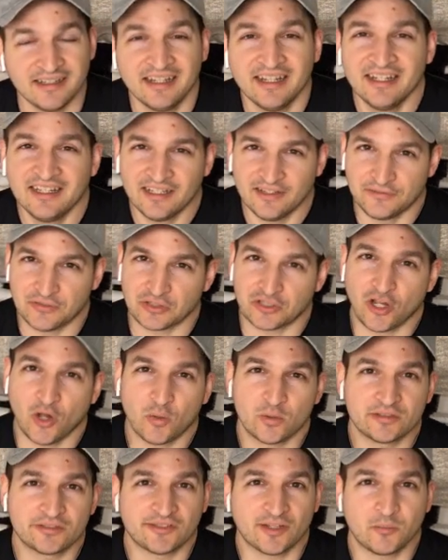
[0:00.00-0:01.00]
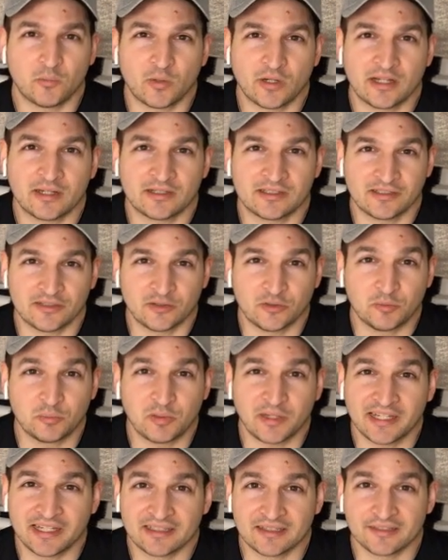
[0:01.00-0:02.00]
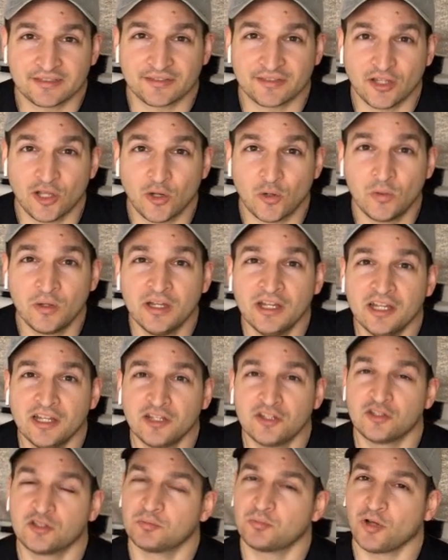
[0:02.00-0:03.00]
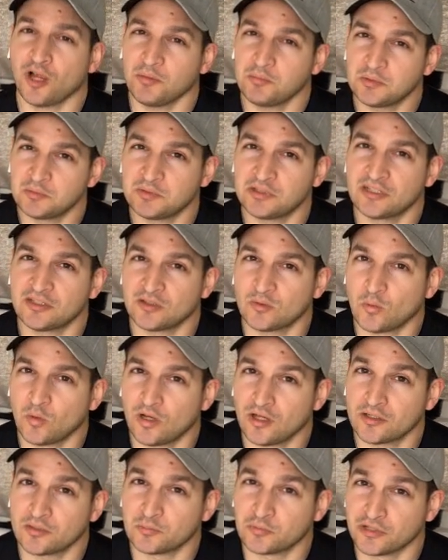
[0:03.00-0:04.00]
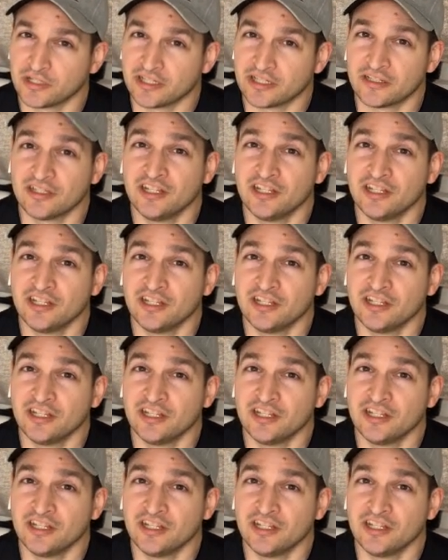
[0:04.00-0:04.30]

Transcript: you're going somewhere to play in the snow, you're probably going to want to bring your